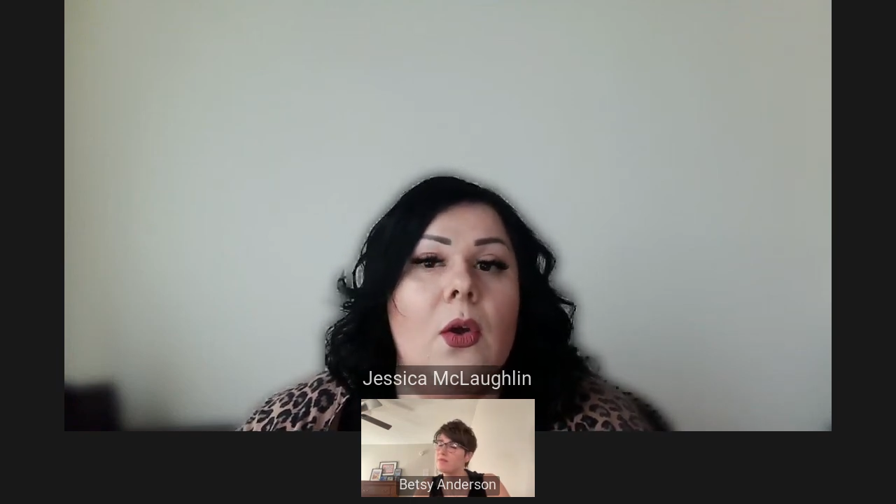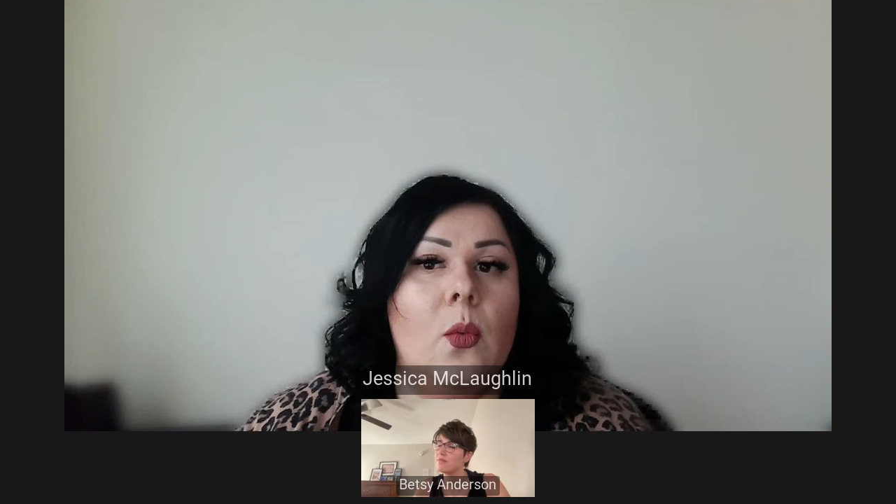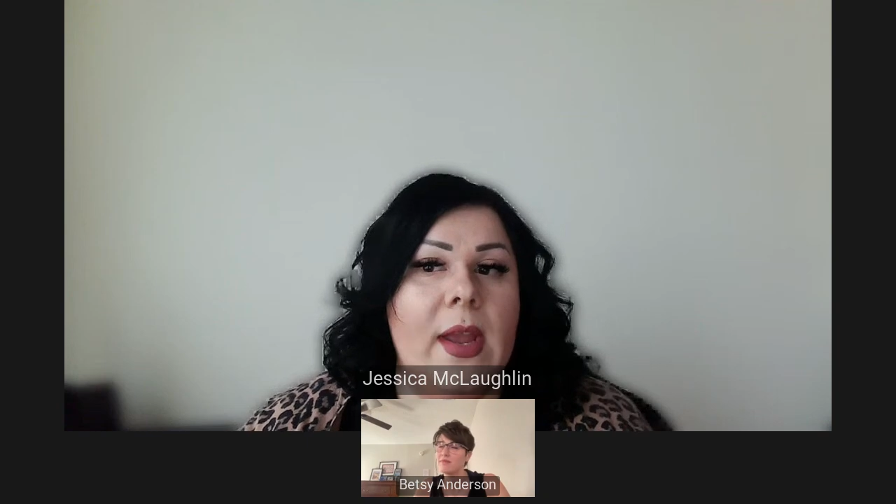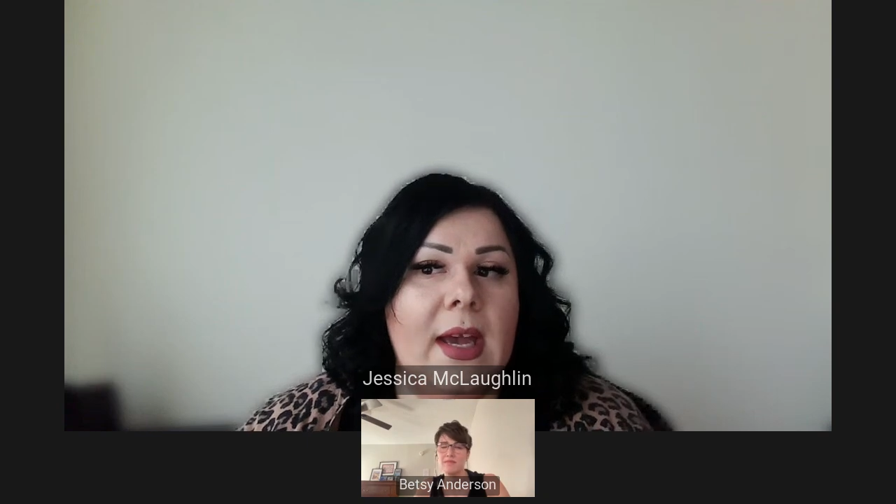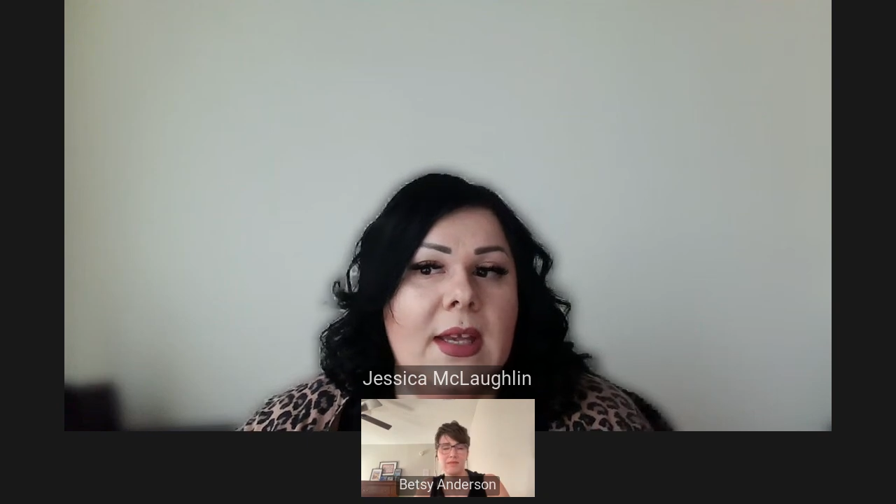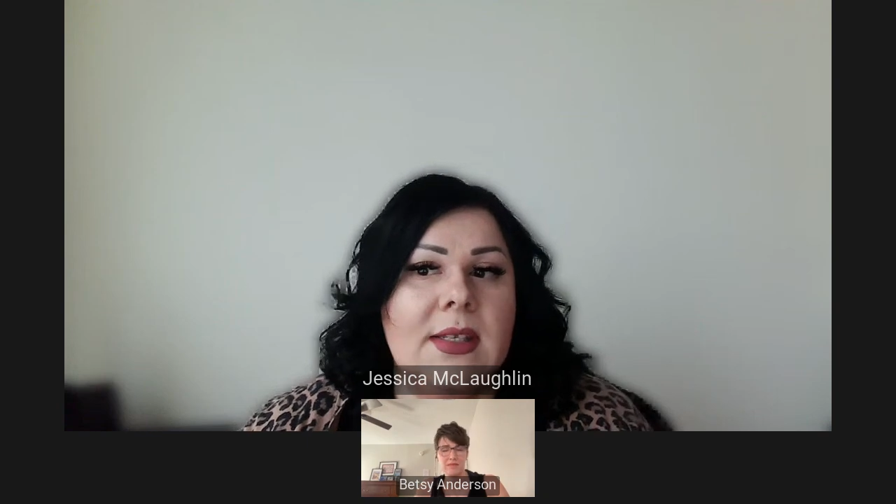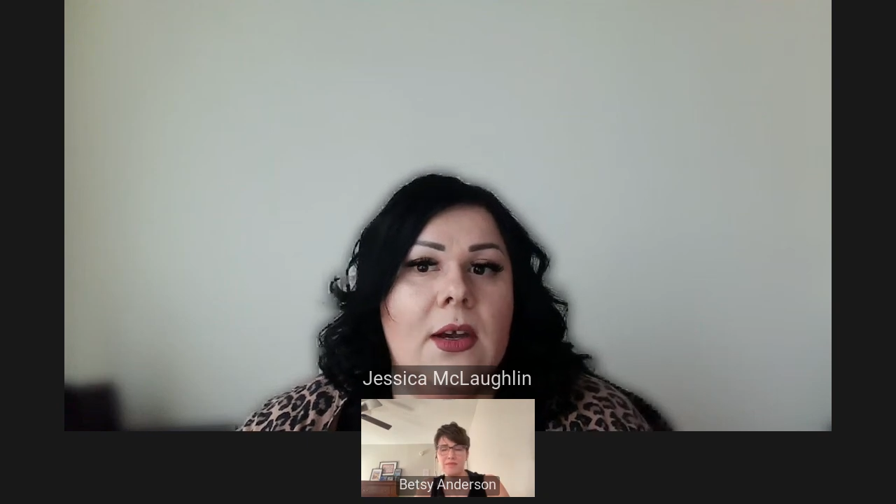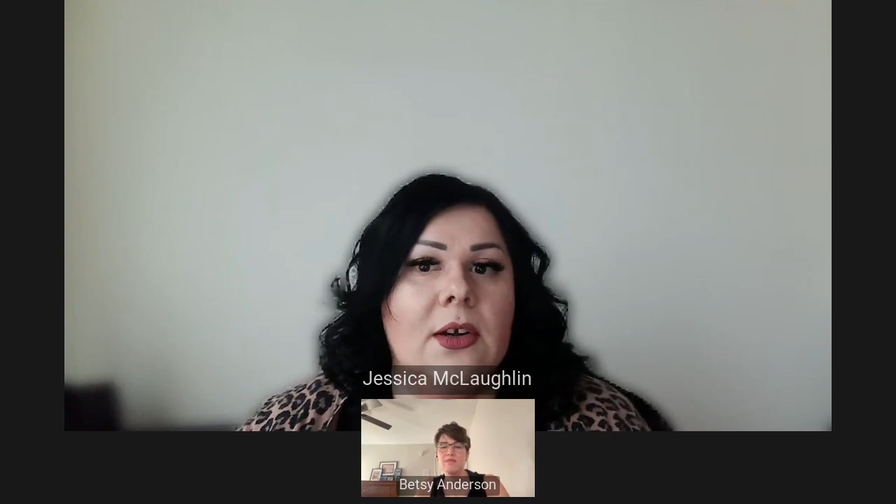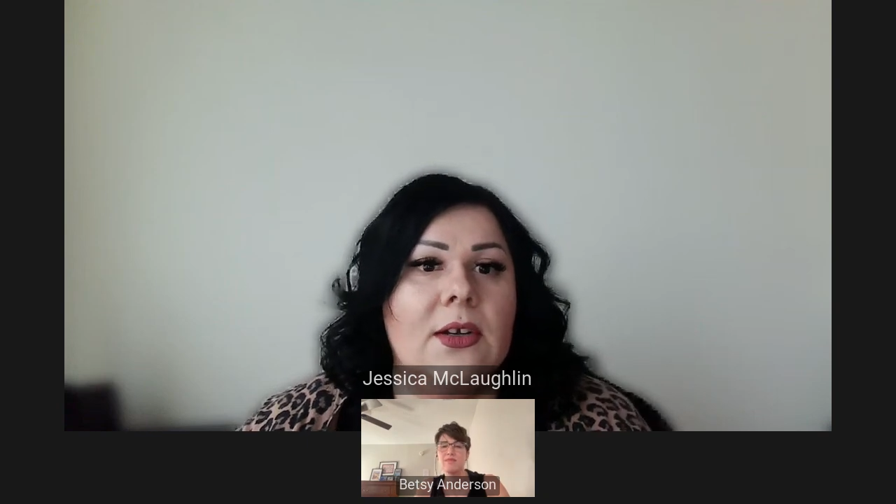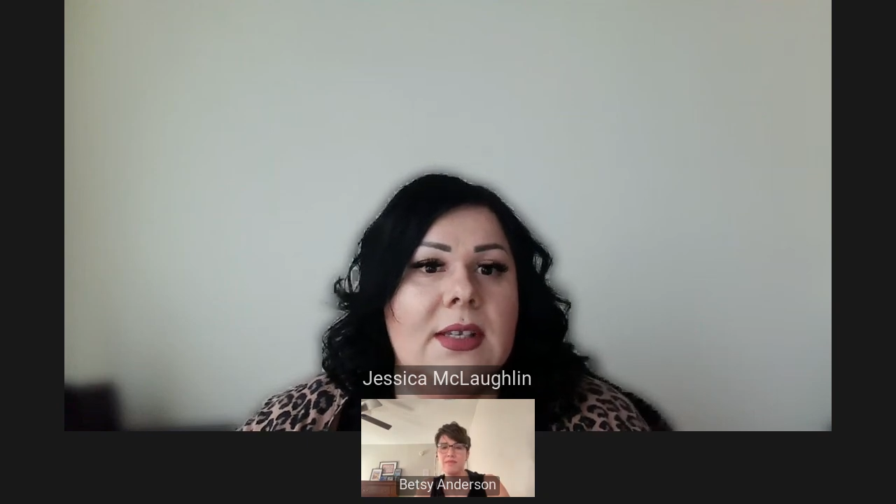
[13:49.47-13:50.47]
We
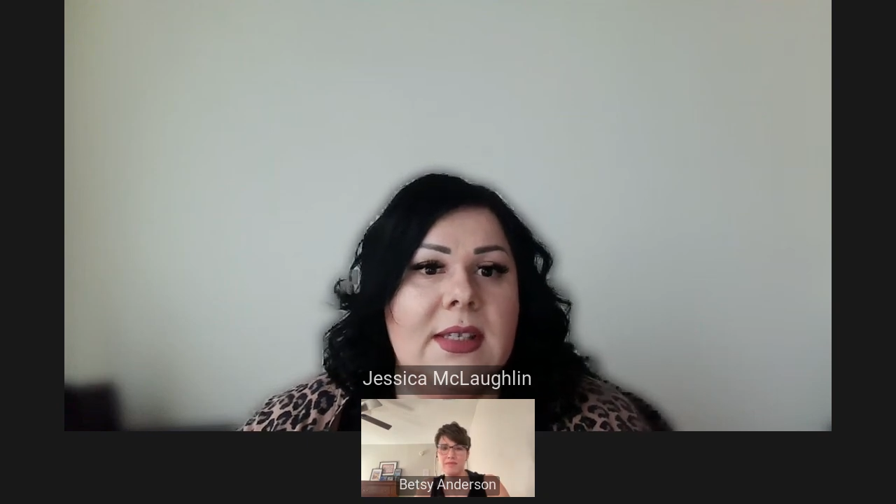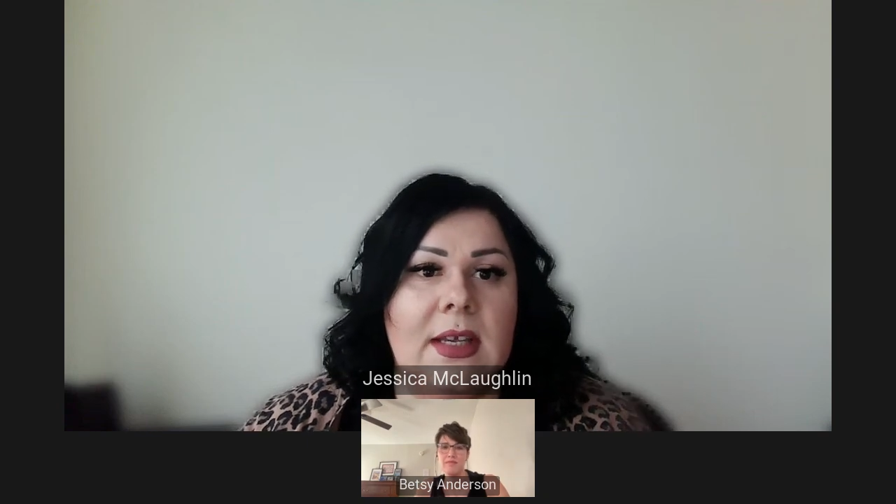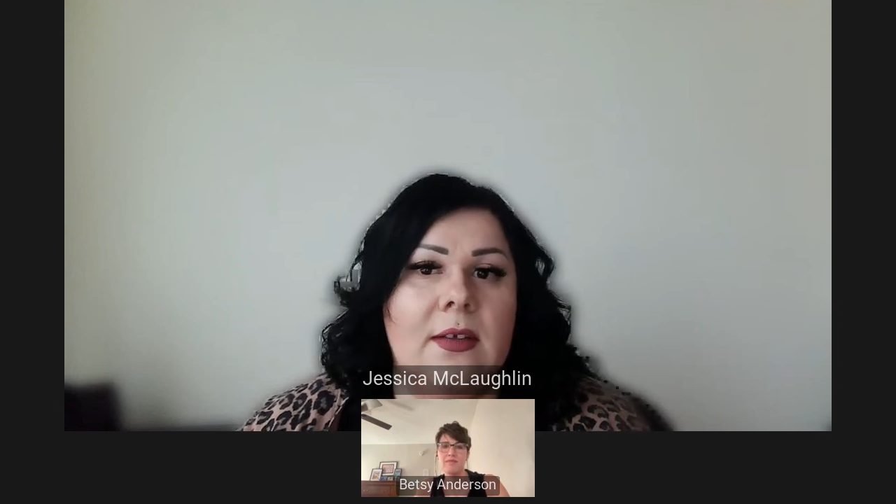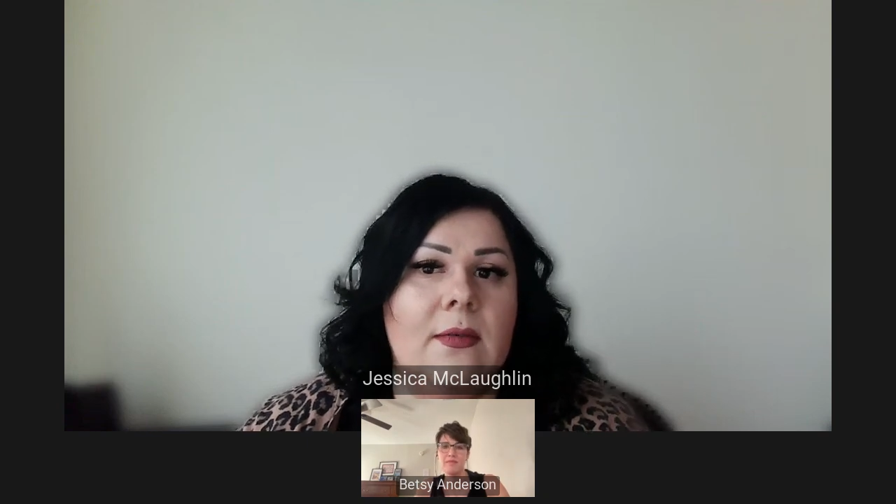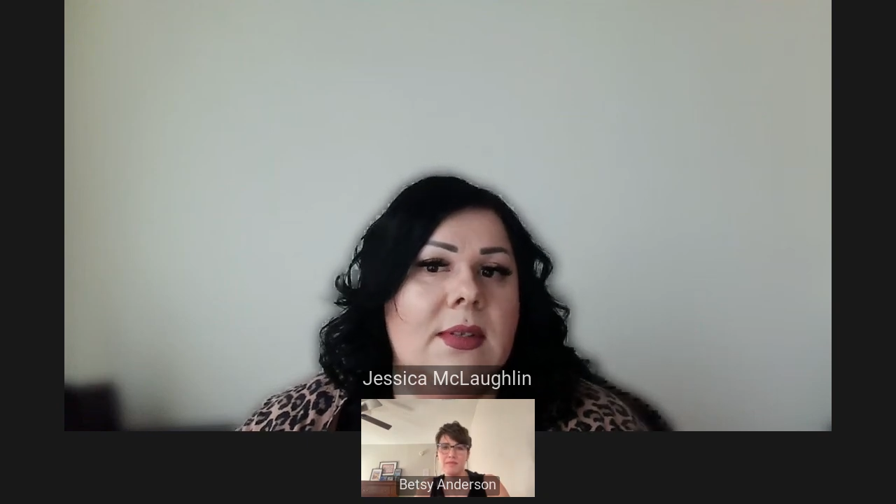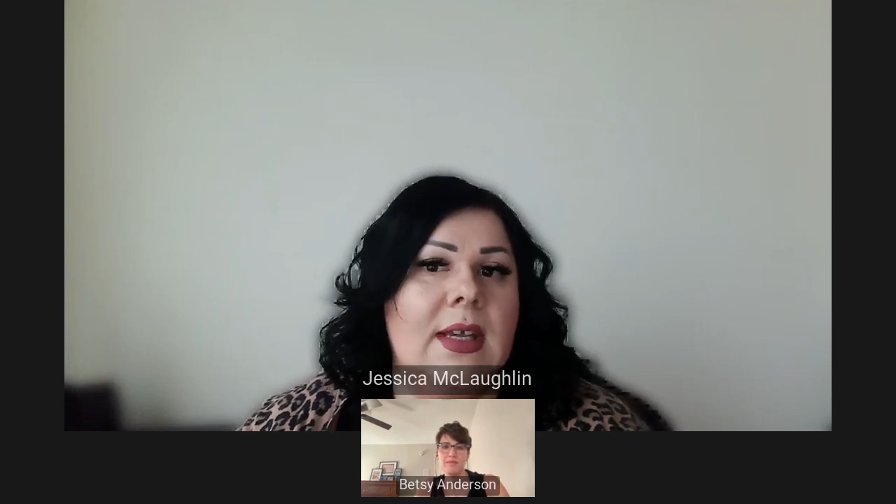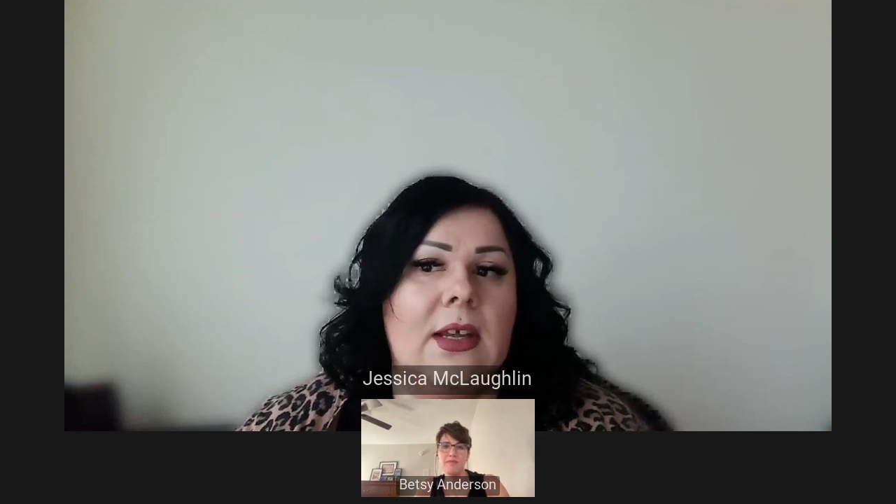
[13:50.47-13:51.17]
ask ourselves